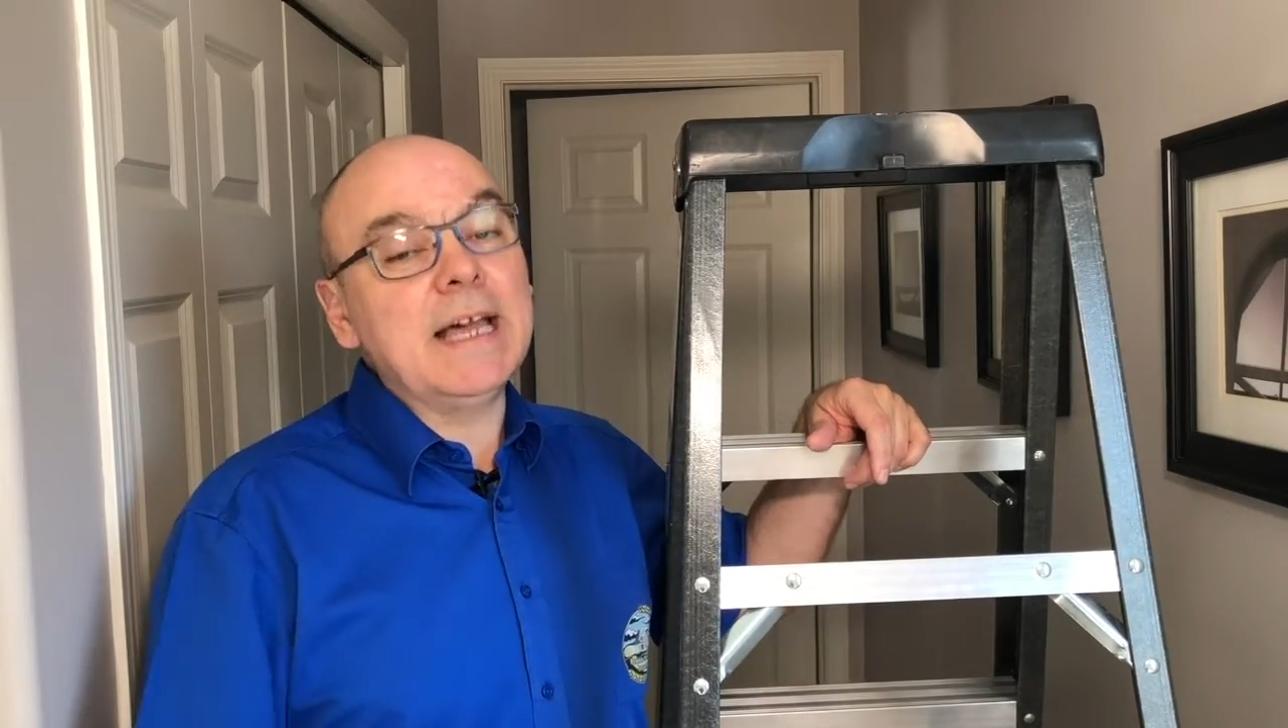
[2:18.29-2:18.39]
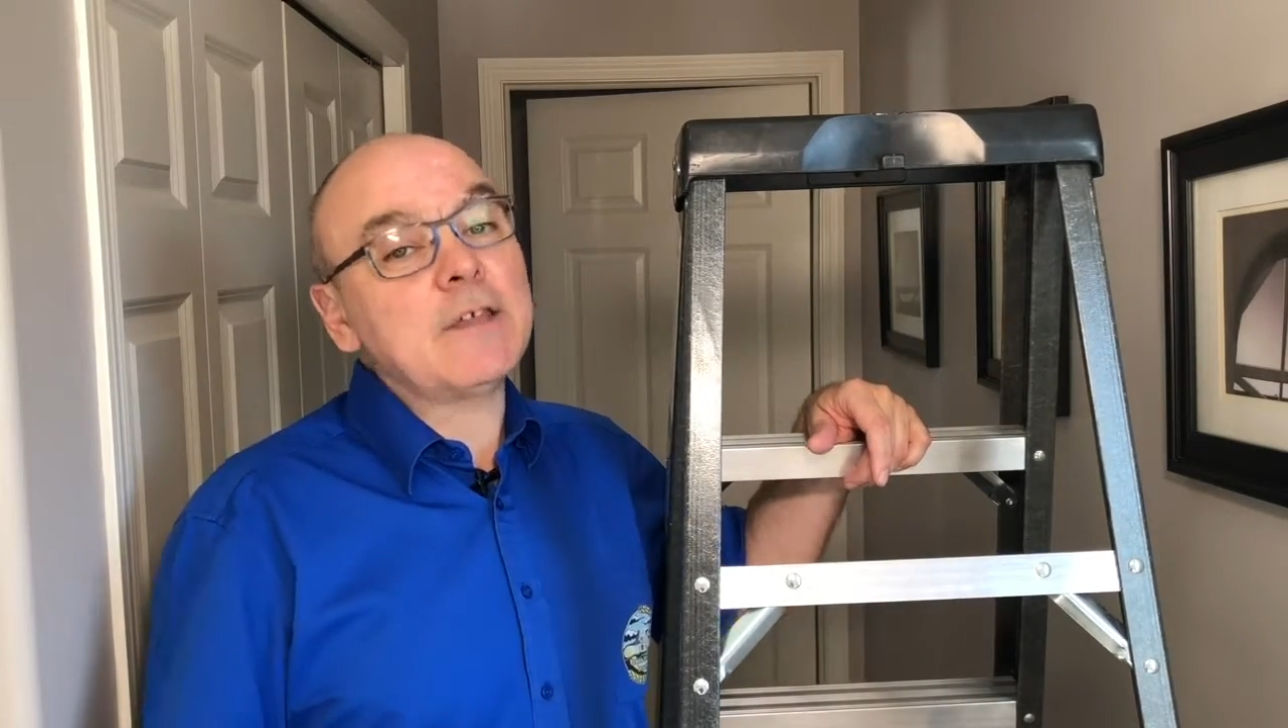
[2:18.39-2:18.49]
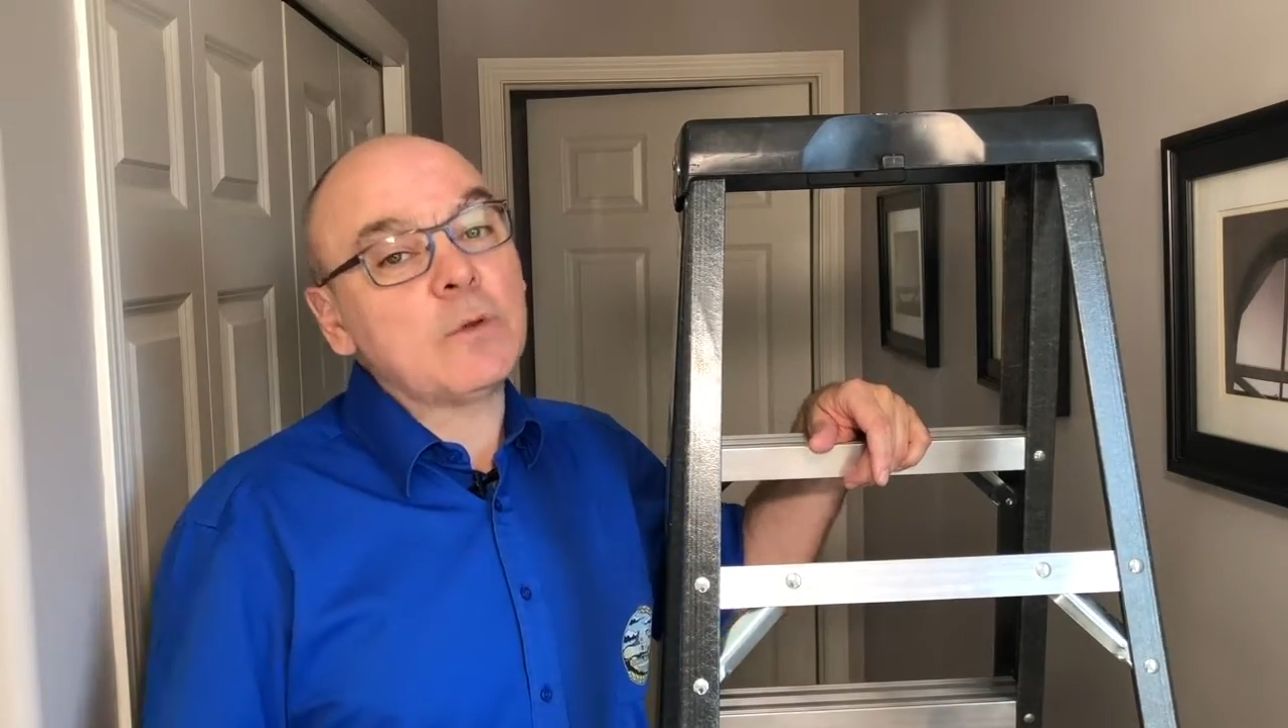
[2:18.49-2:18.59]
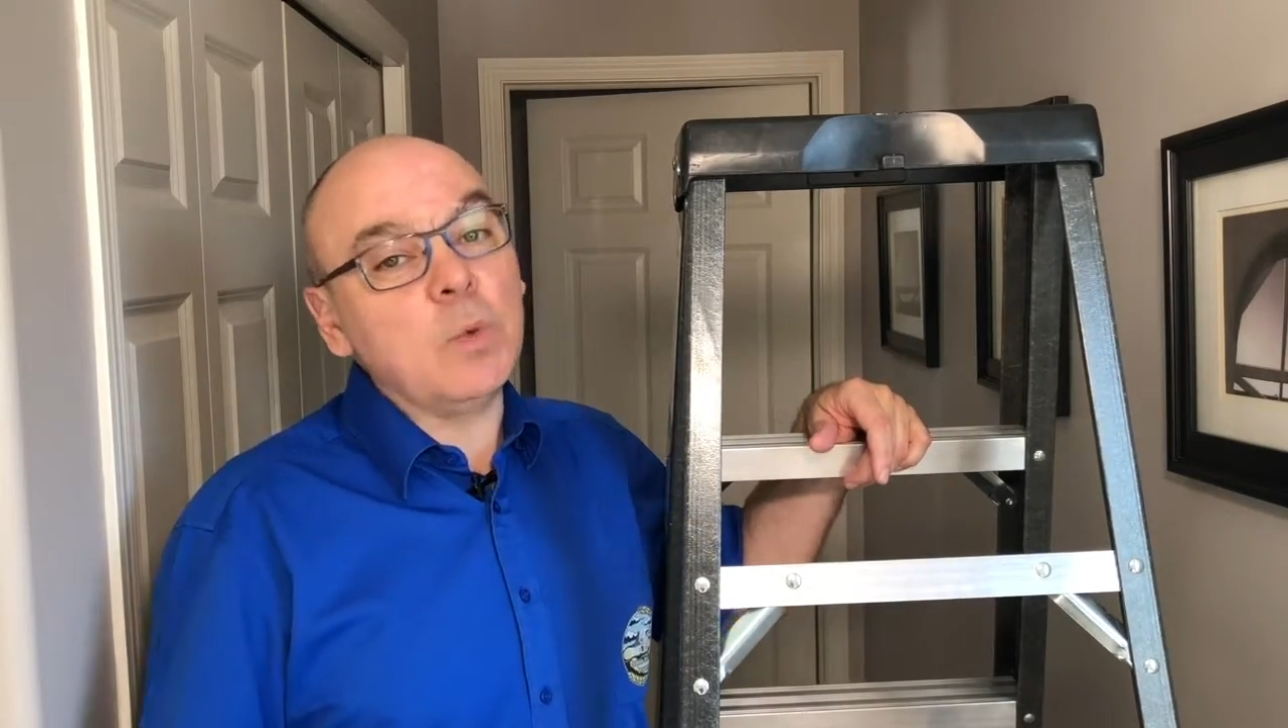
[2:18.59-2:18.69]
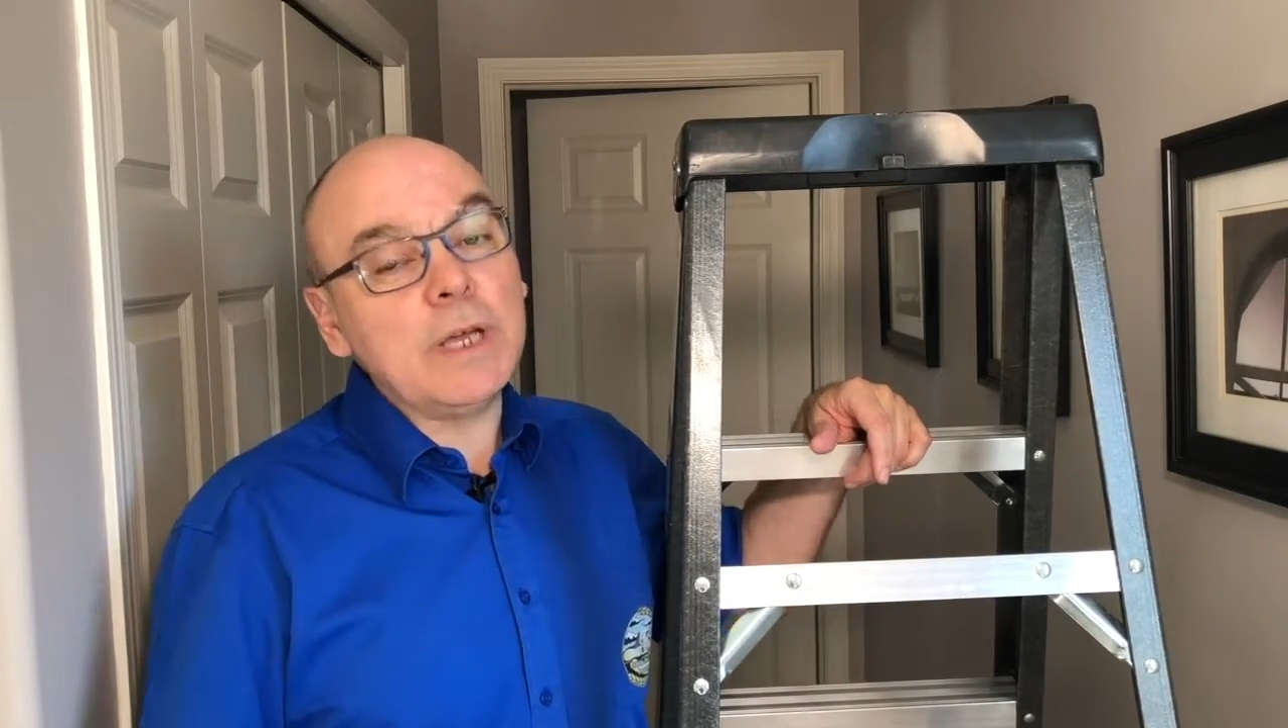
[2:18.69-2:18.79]

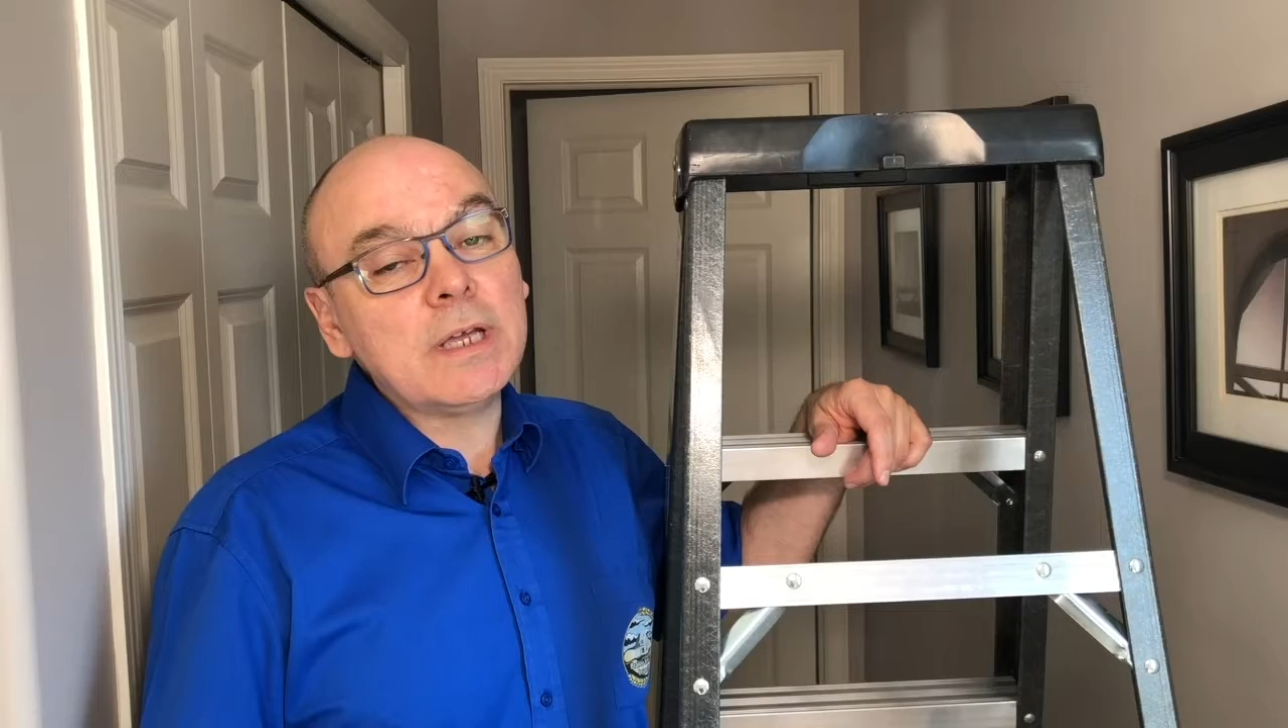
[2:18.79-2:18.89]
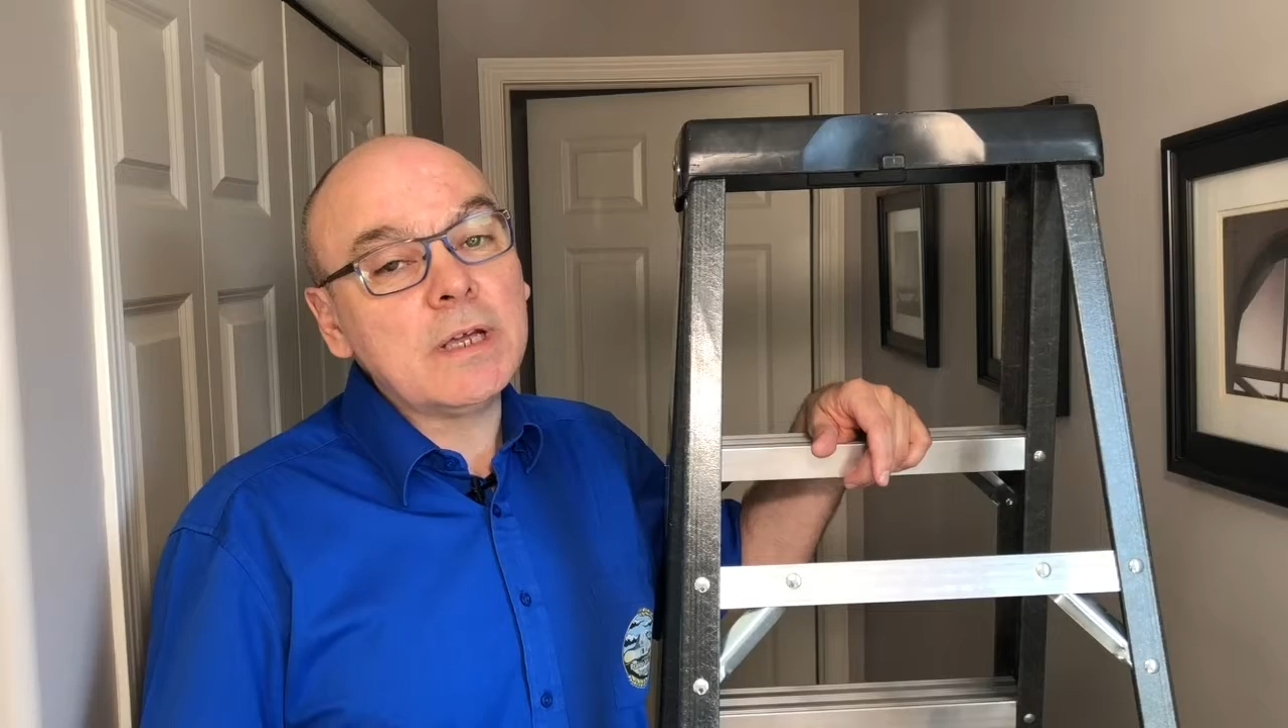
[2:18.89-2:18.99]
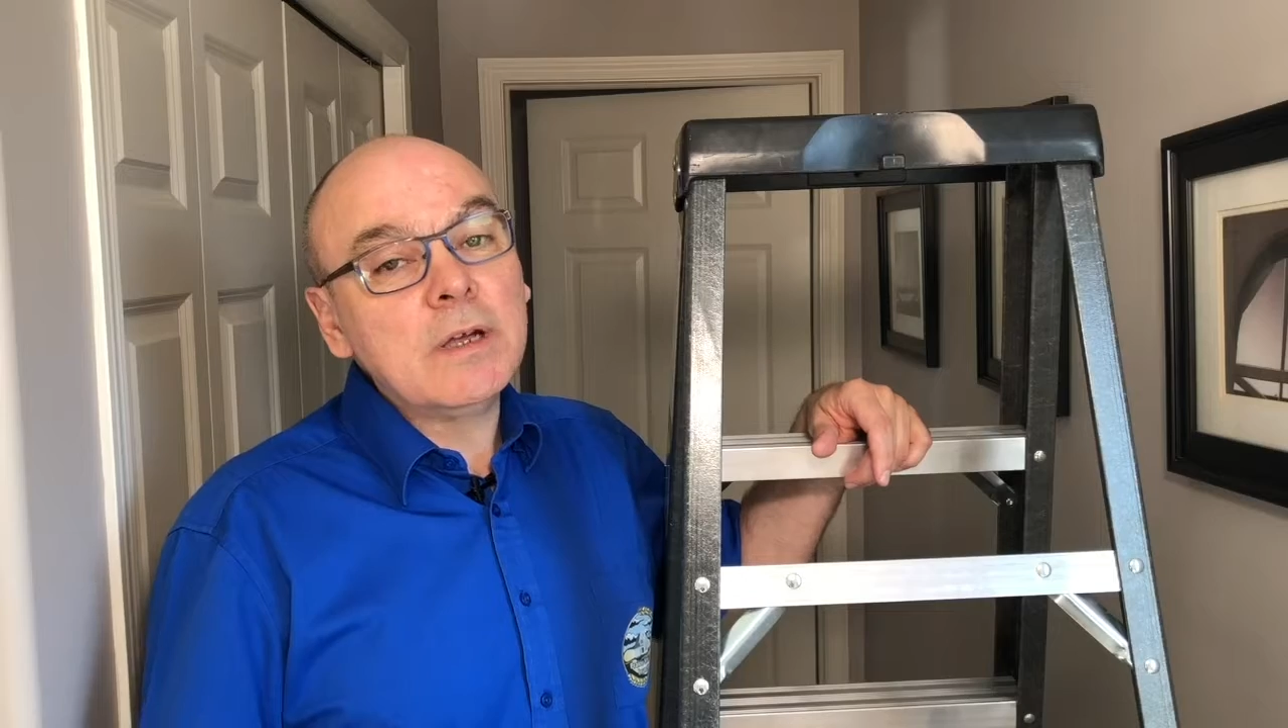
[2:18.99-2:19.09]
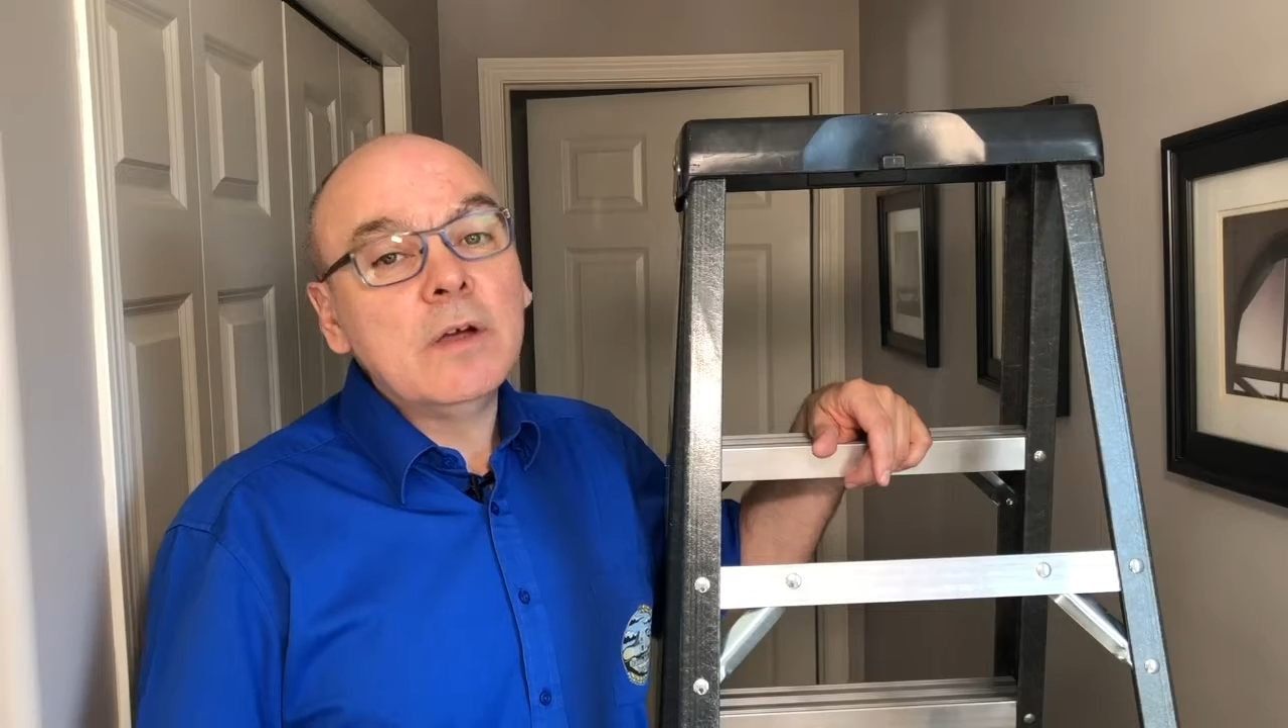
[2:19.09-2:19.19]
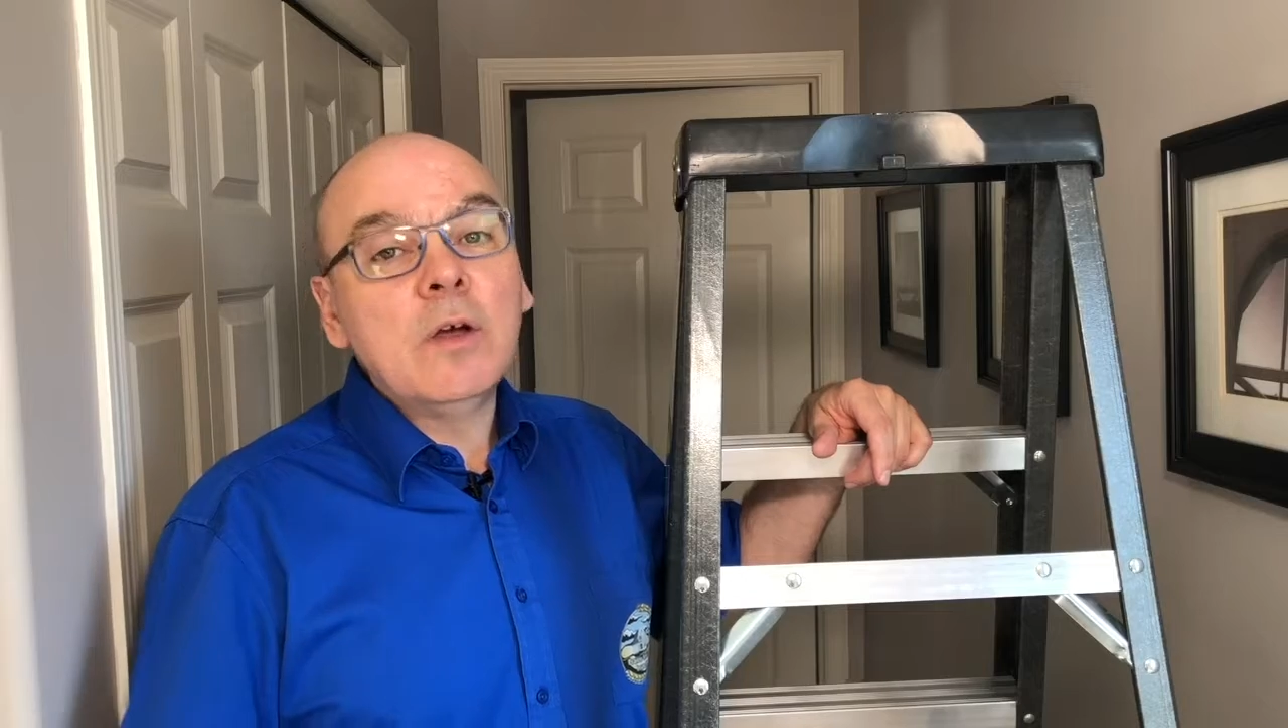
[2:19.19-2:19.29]
next week